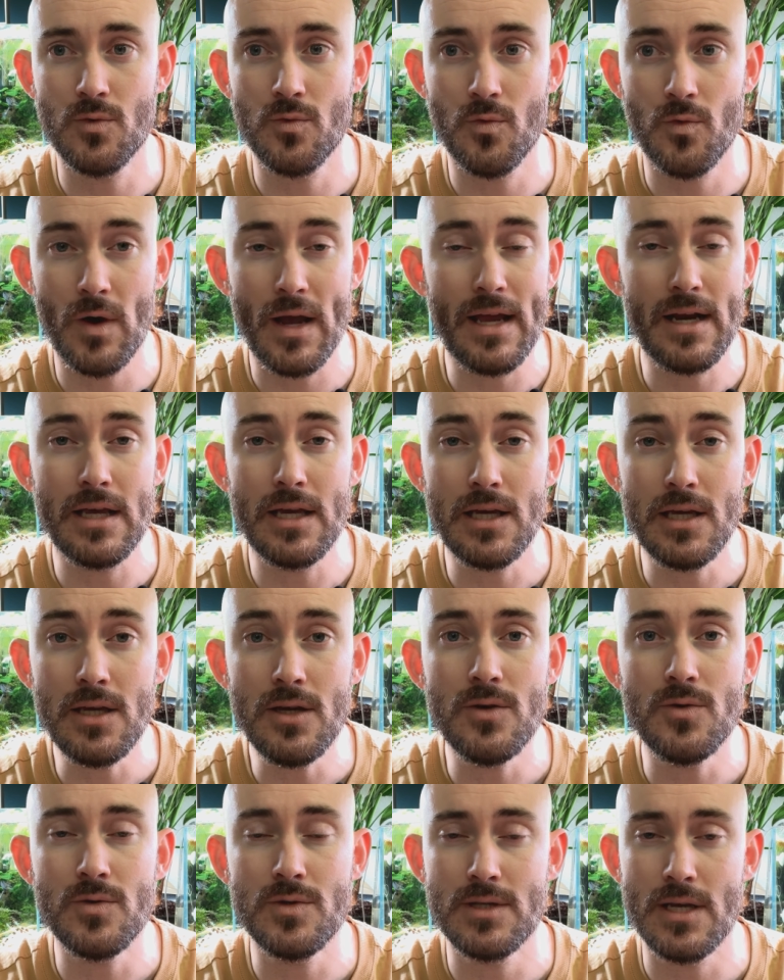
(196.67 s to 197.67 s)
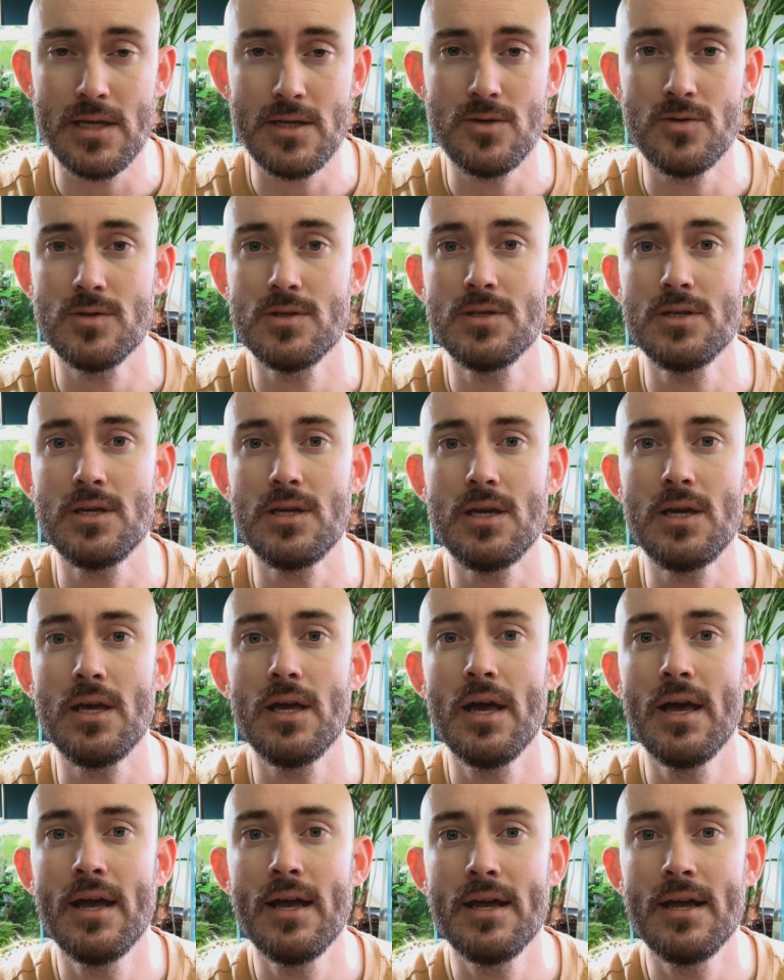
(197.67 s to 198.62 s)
red hues that you see